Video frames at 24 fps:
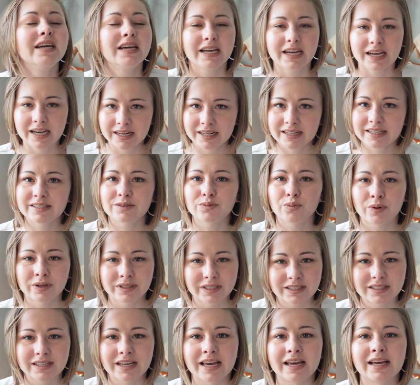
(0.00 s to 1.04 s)
it is
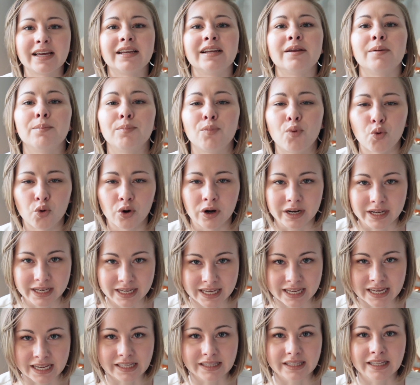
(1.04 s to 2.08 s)
once again more
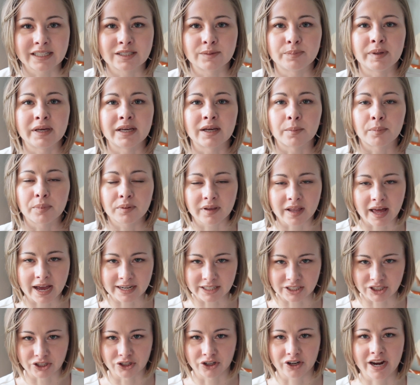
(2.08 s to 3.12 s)
heat that is being
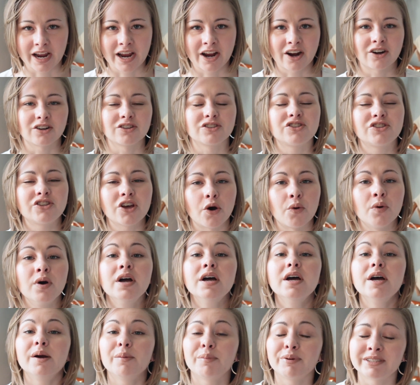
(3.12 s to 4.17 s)
applied to your hair. So
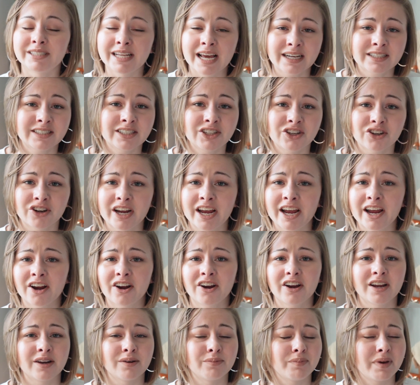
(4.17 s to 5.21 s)
protecting your hair
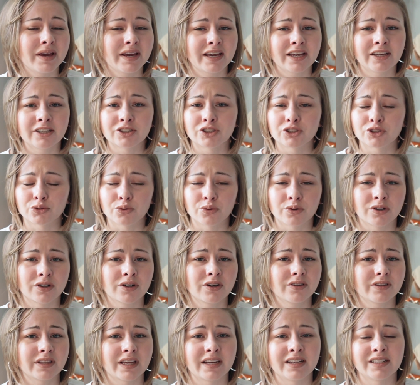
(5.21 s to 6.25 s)
and making
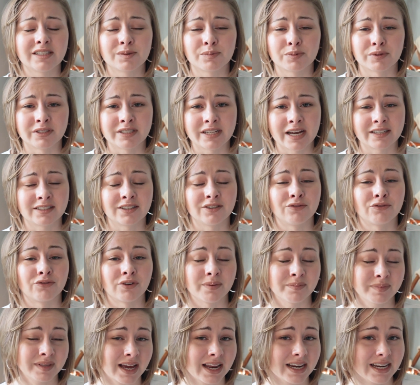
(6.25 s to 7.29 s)
sure that it's protected
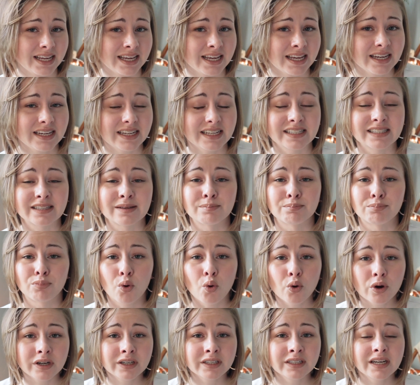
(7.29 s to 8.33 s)
from that heat is
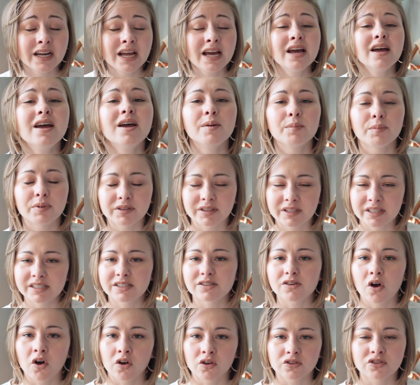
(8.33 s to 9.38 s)
important, but this
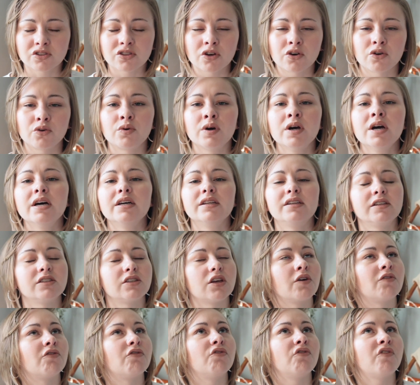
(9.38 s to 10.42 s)
also does
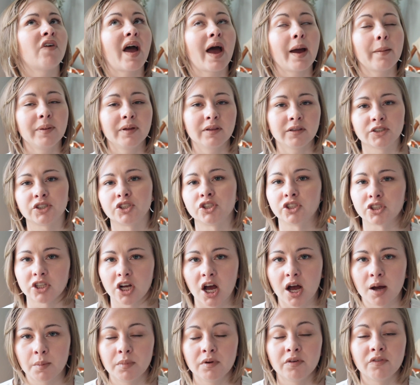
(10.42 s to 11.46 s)
a fabulous
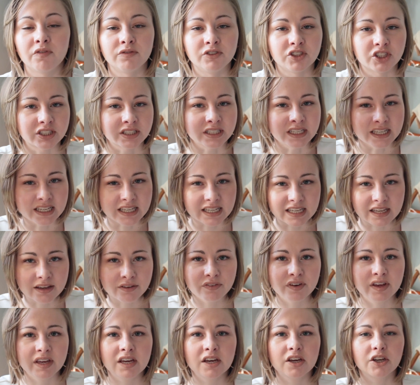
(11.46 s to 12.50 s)
job of just
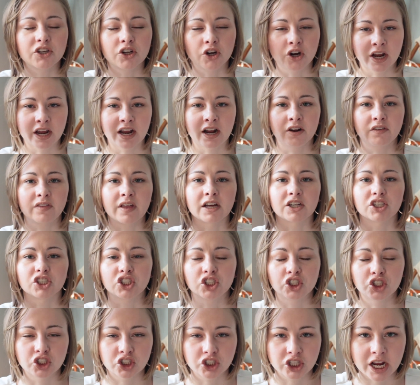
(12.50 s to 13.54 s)
giving your hair that
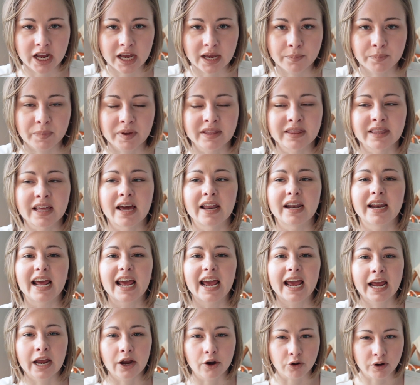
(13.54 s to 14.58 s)
shape and that
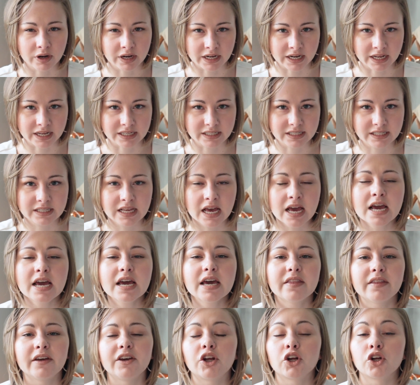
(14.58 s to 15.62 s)
airiness
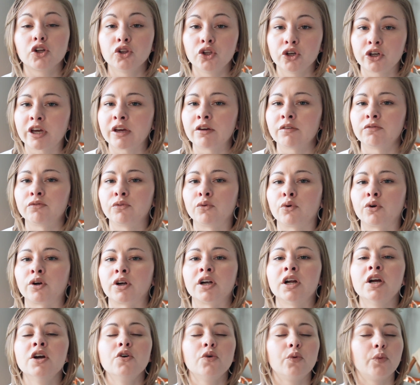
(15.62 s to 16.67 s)
that you're looking
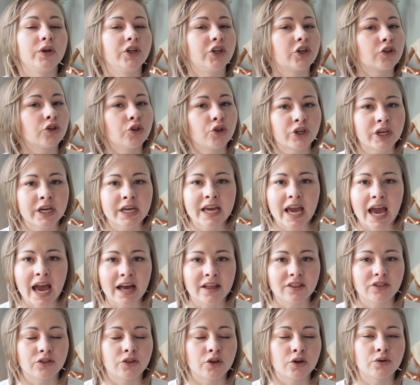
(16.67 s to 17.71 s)
for when you're looking
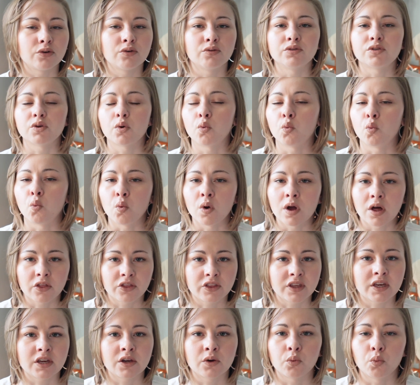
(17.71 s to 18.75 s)
at those
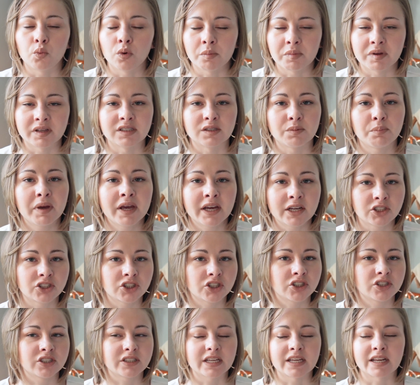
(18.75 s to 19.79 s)
wealthy women's
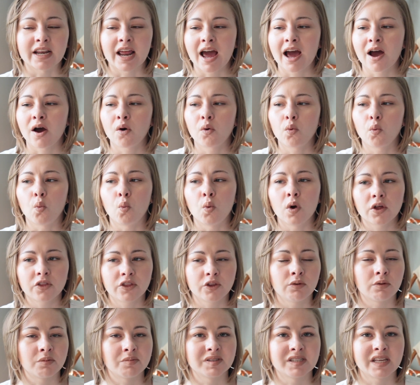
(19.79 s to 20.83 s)
pictures and how
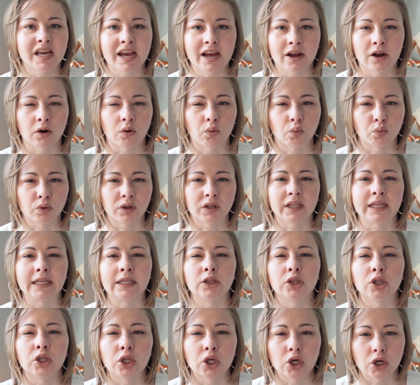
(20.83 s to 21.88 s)
wealthy women's hair really
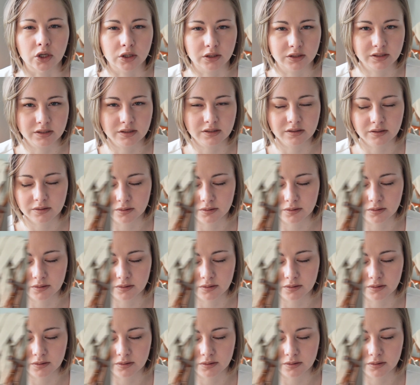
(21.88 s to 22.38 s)
looks.